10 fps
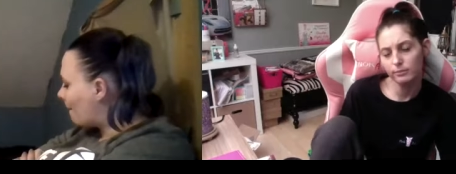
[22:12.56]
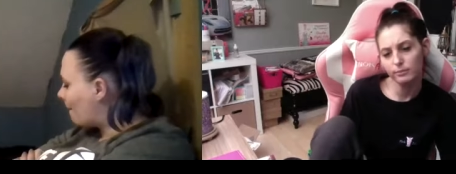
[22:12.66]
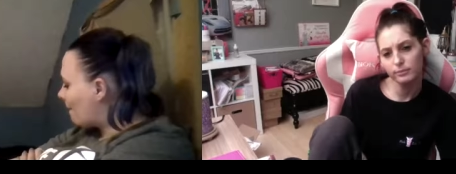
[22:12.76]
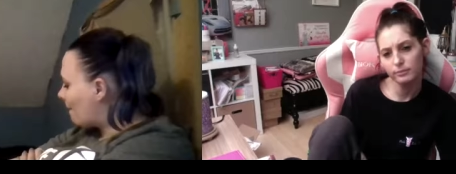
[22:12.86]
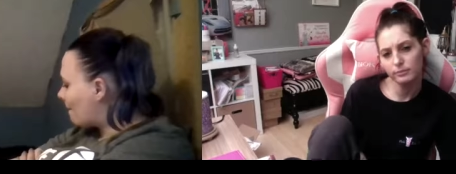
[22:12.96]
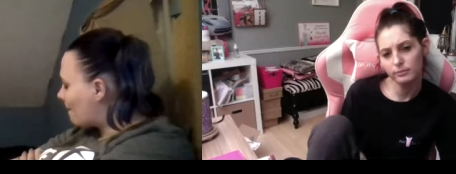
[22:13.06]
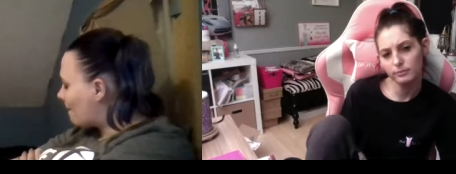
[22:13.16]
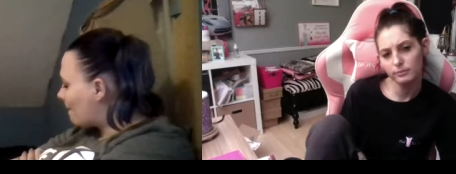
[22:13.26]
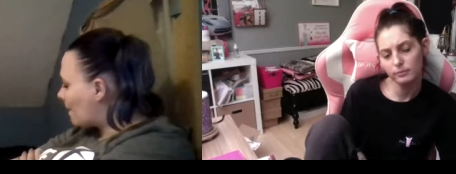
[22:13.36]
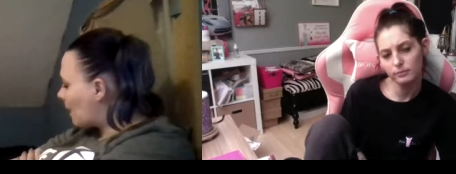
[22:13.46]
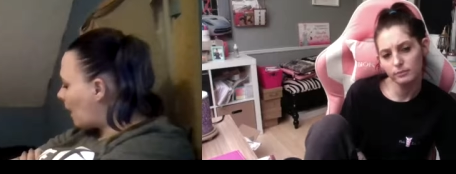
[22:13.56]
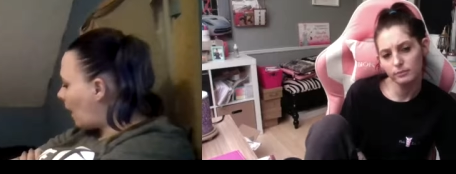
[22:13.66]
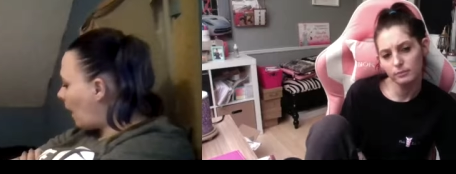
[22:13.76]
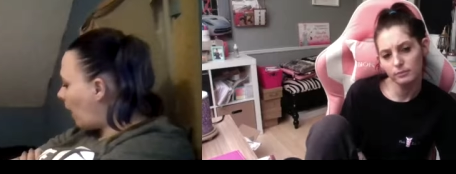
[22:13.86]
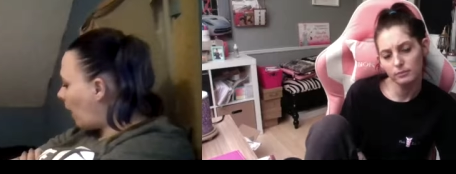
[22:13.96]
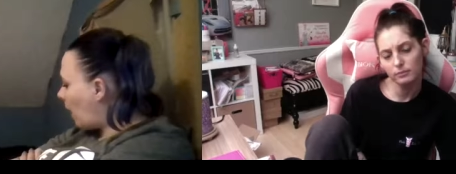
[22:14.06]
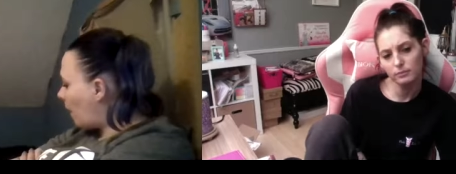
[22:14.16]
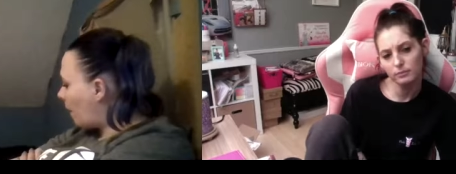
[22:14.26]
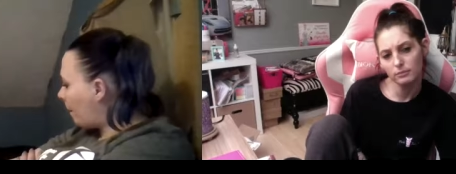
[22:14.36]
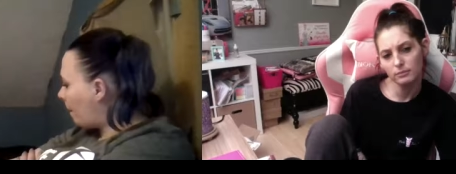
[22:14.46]

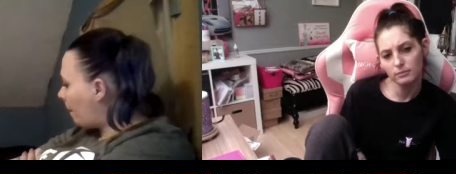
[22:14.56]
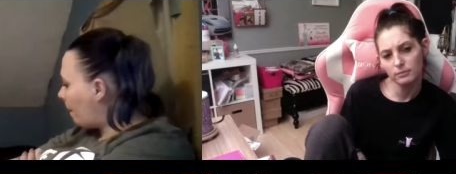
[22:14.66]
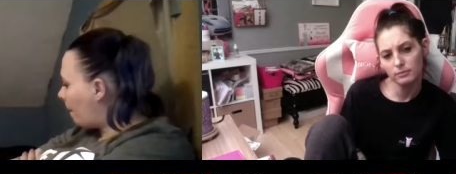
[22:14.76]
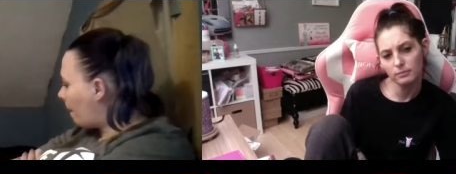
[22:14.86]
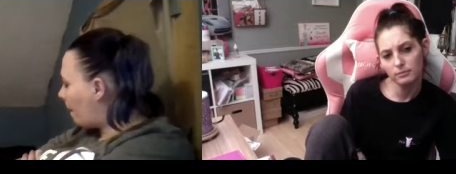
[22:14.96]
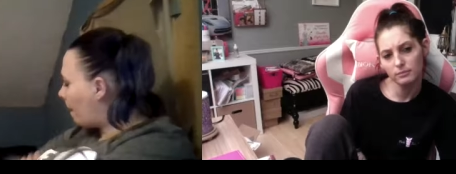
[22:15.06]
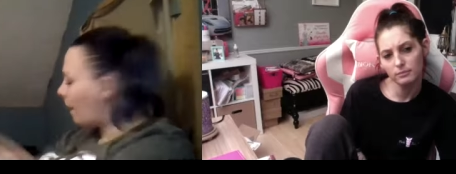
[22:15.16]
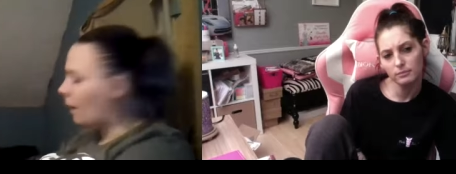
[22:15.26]
Nobody speaks.